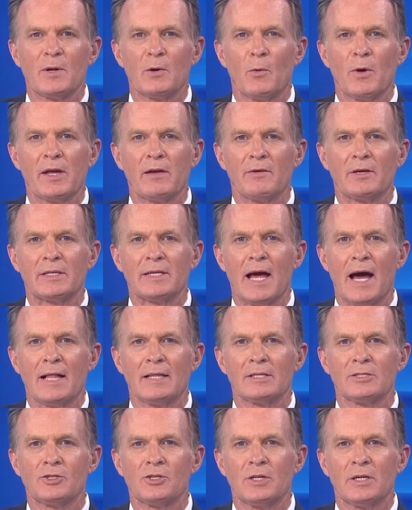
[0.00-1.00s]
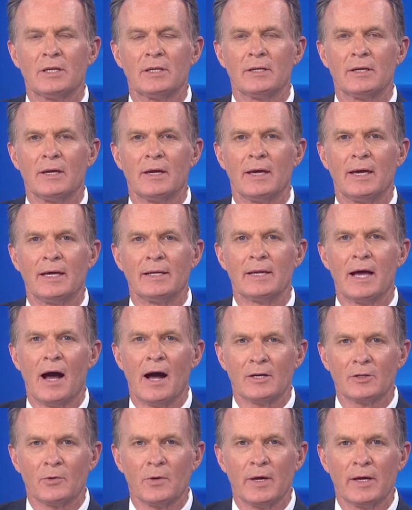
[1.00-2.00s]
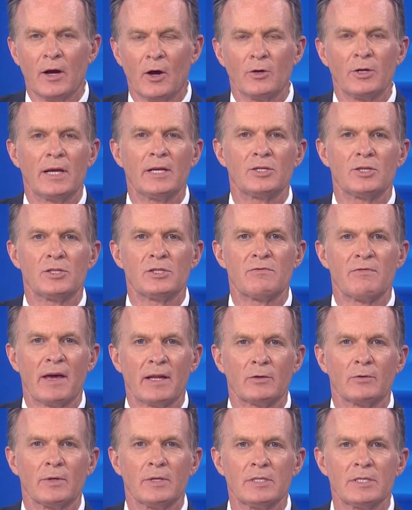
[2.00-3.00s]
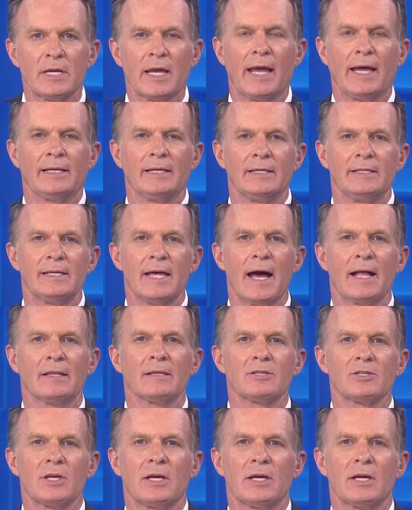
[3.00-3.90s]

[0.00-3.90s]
In a week of acknowledging and honoring our nation's veterans, and in Dallas,